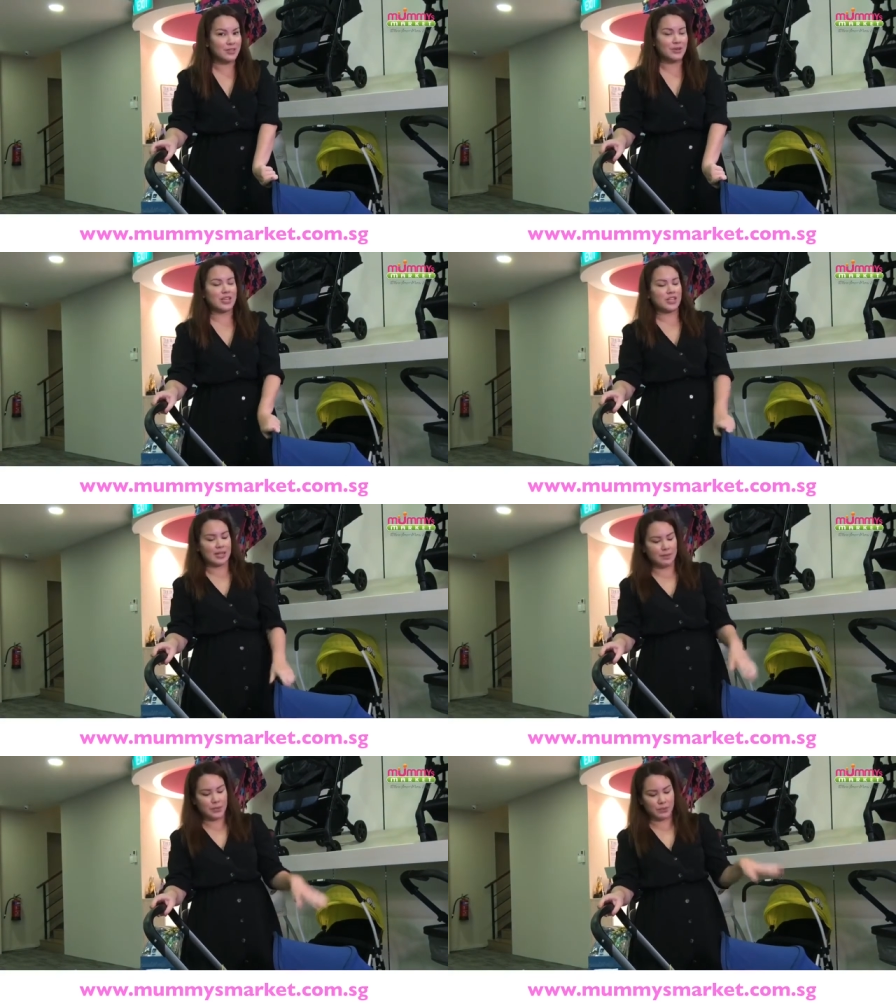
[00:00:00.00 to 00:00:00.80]
So it actually
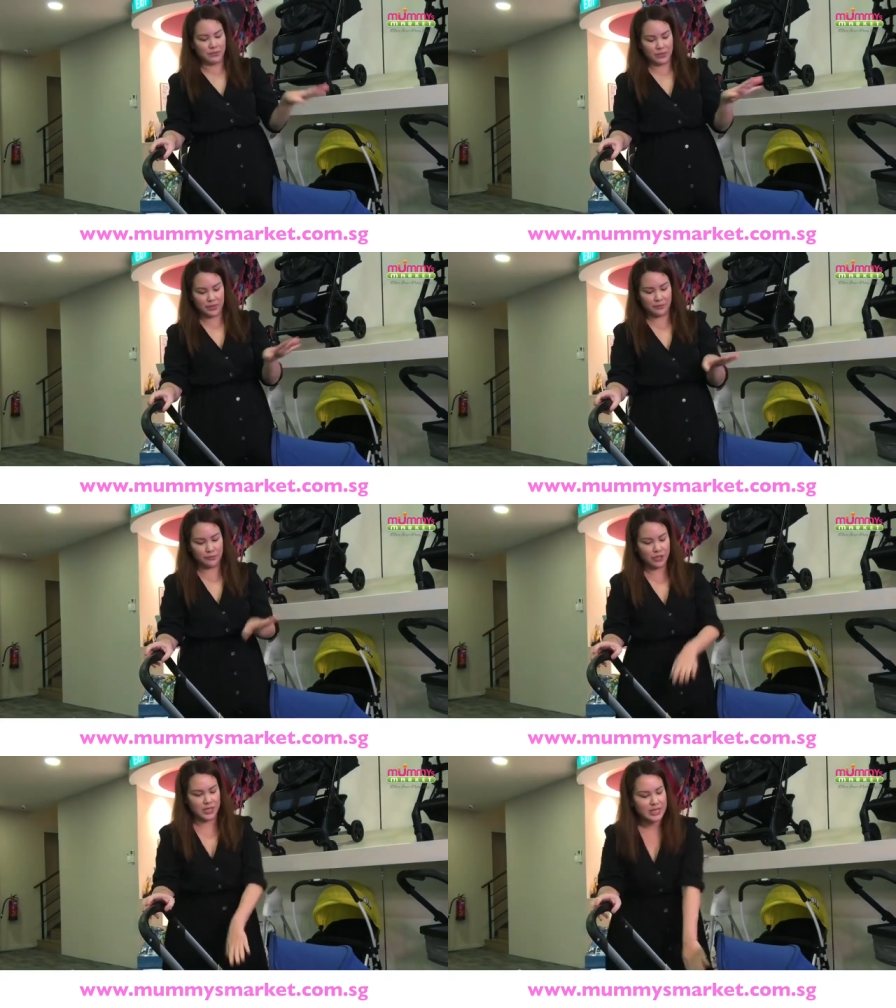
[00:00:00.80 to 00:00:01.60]
comes with the
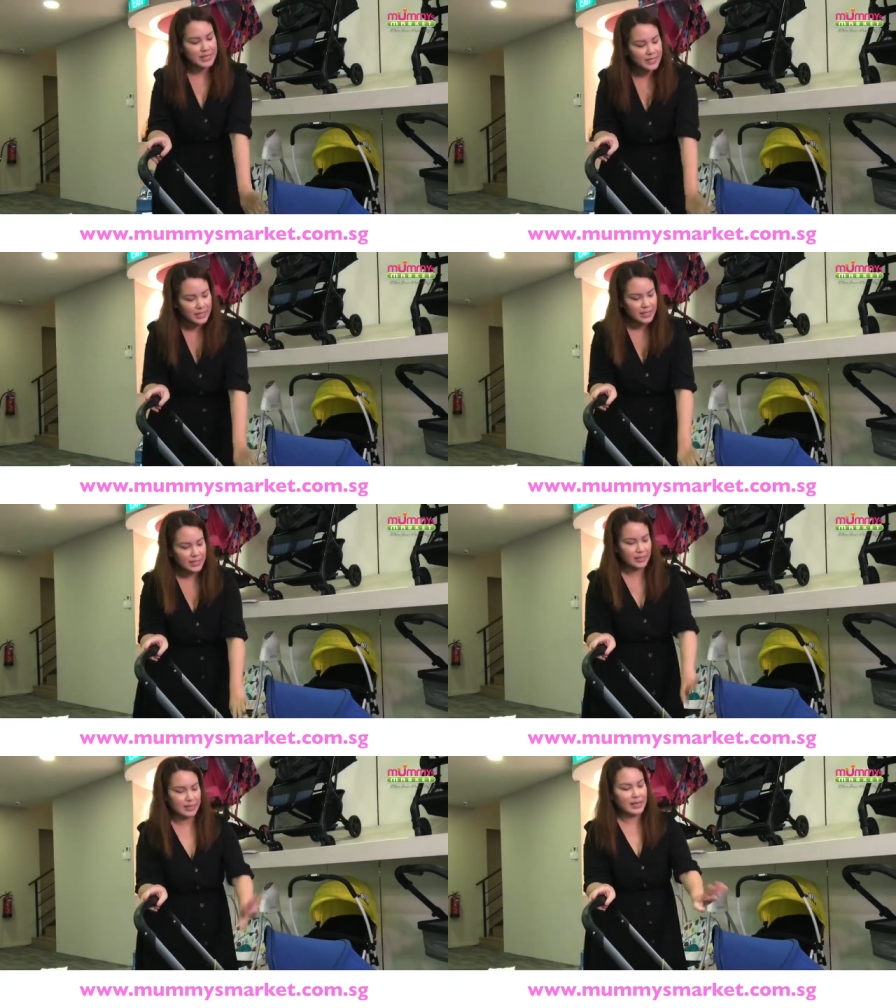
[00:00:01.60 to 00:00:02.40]
free
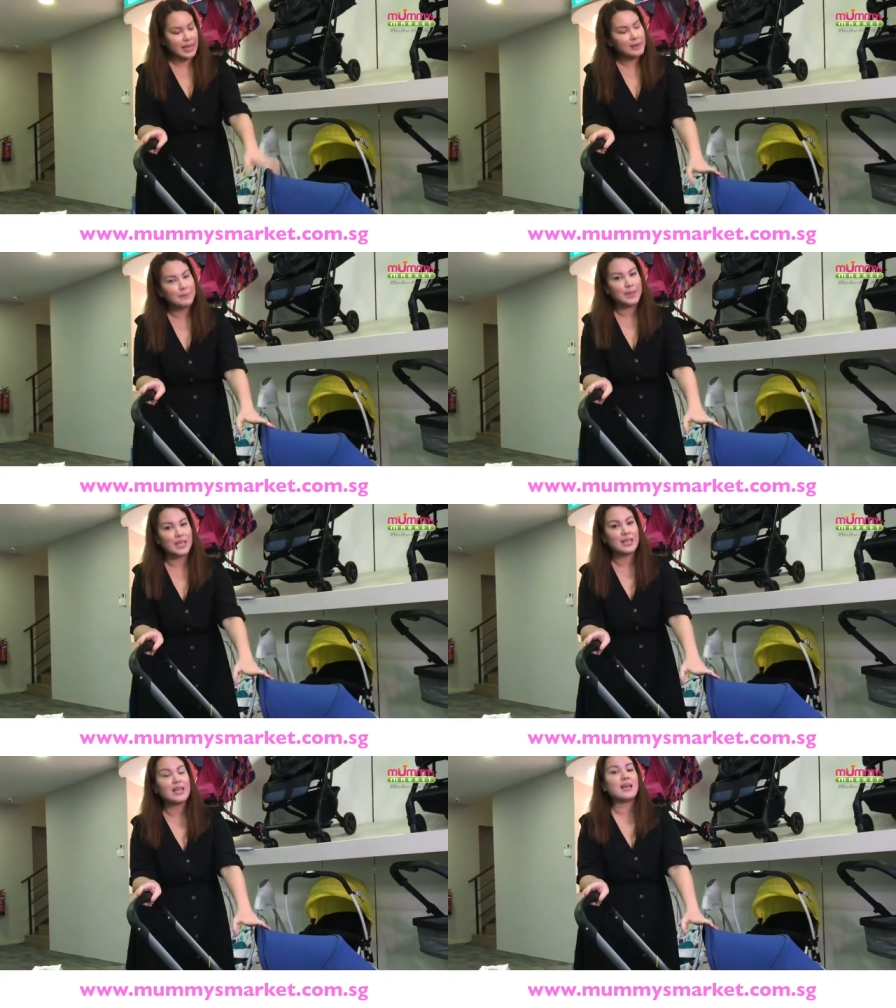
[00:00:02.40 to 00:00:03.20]
insert, the
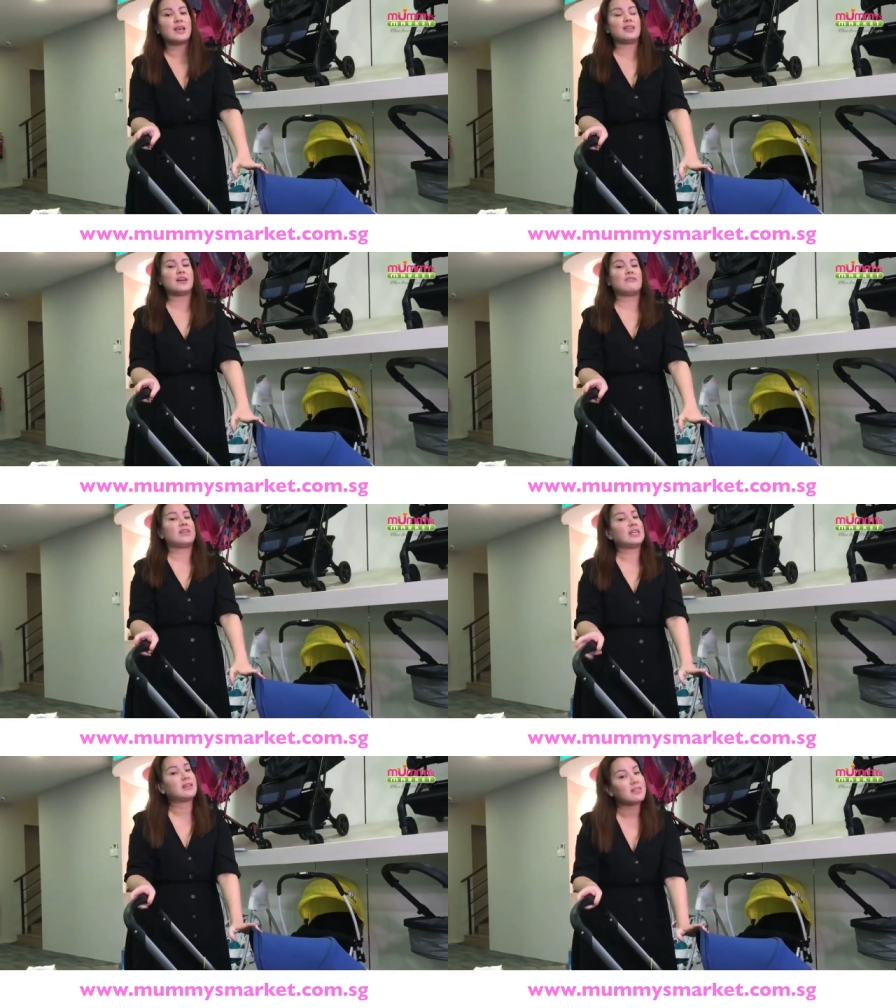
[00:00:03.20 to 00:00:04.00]
canopy, the
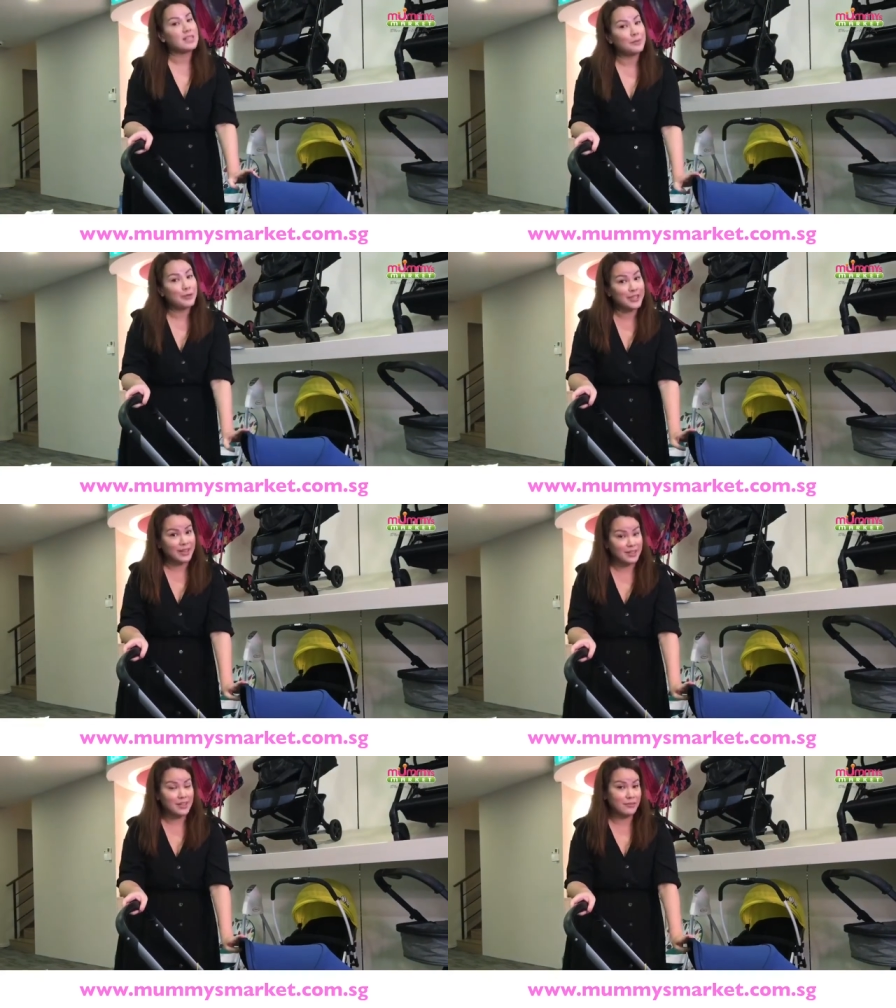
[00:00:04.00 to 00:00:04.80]
vehicle seat
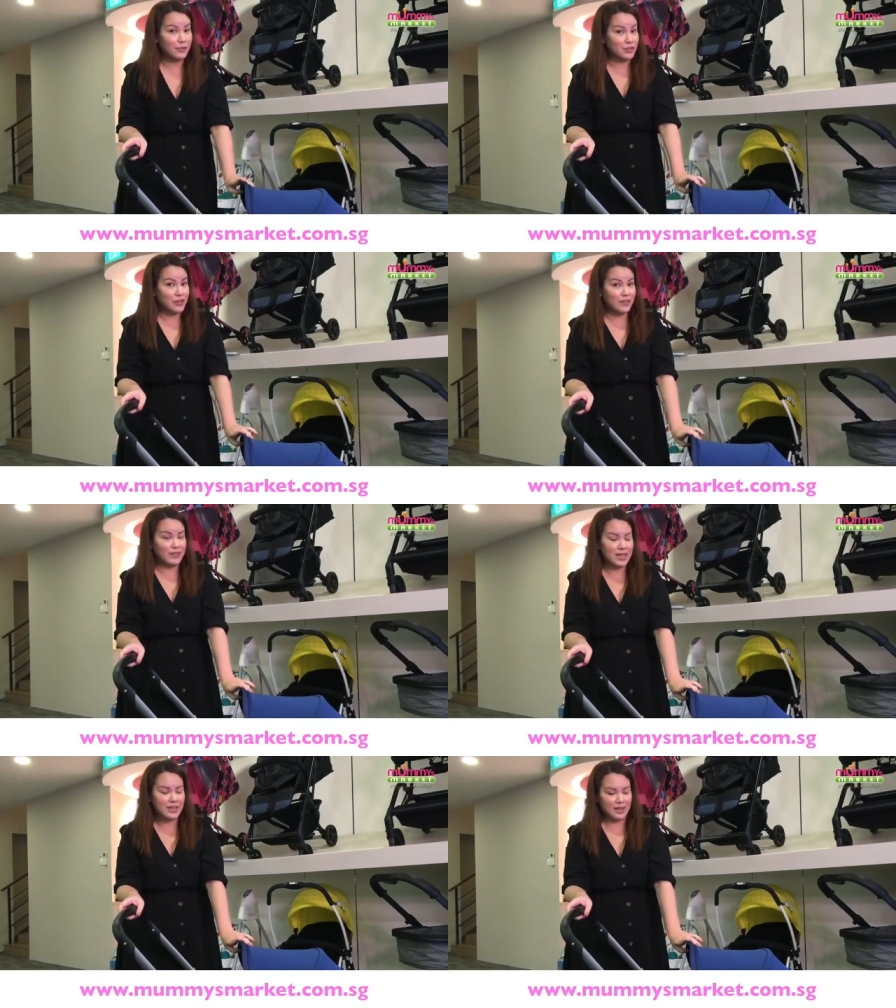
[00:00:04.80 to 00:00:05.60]
protector if you're
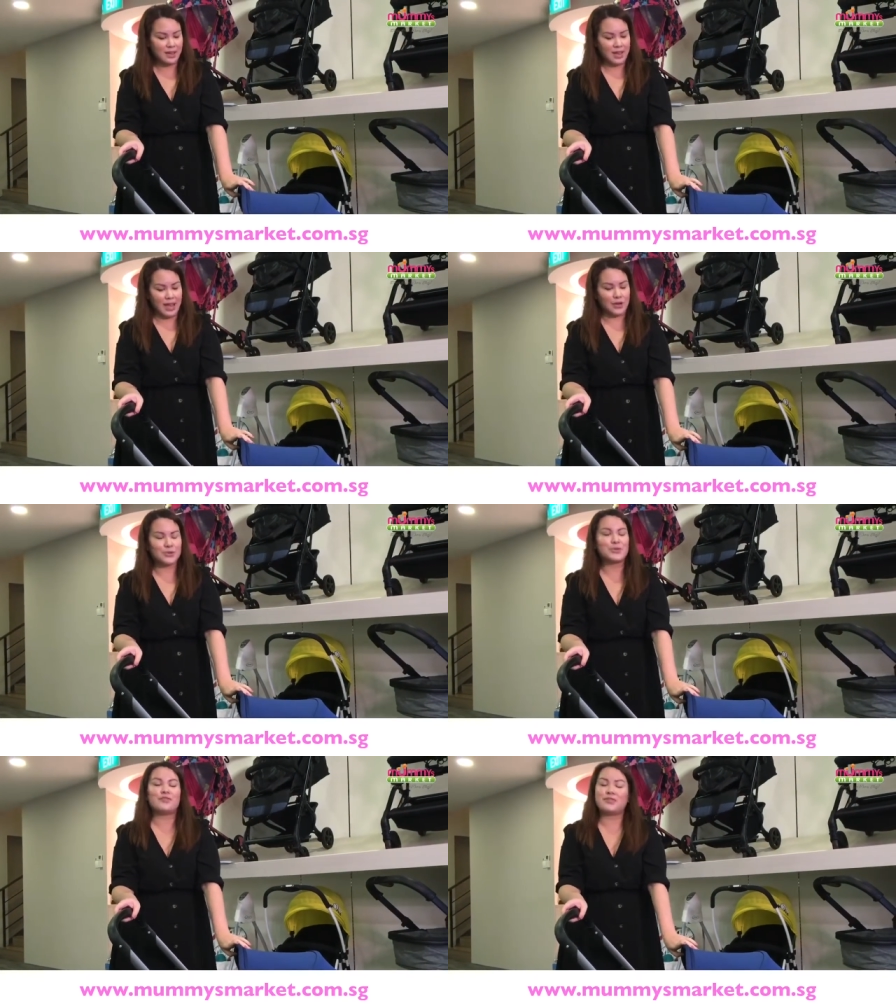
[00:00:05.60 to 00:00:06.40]
driving, and
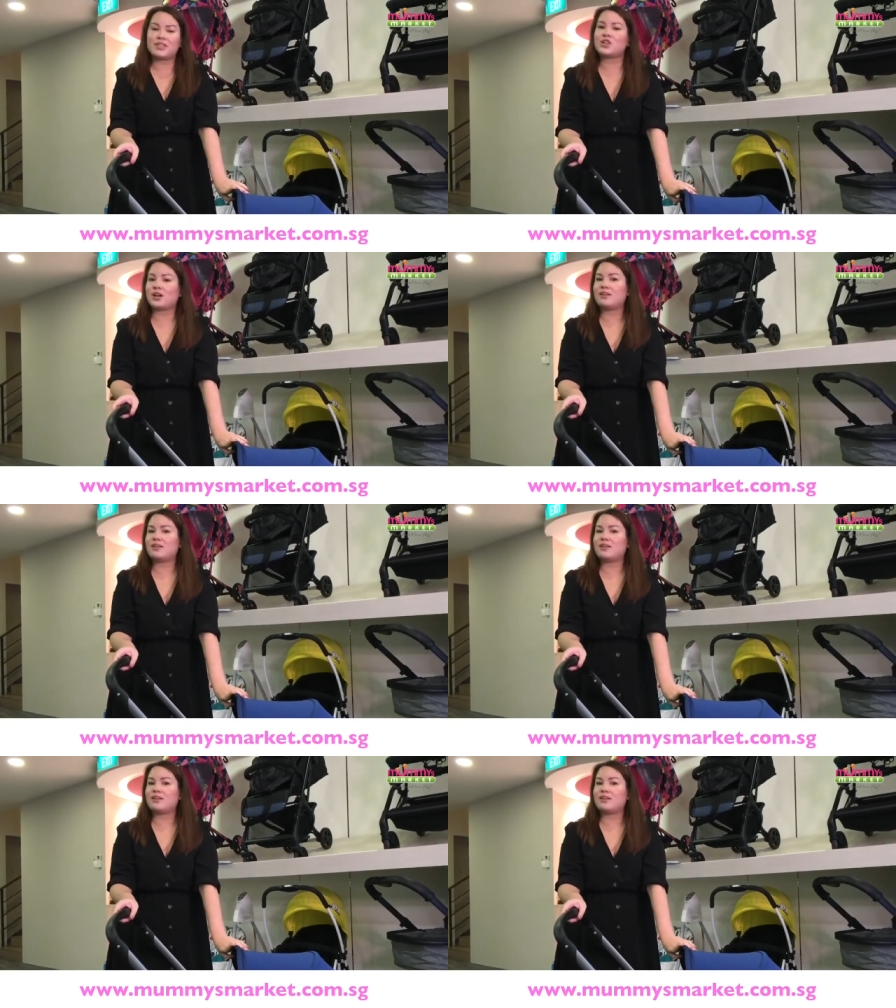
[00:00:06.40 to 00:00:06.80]
also a $50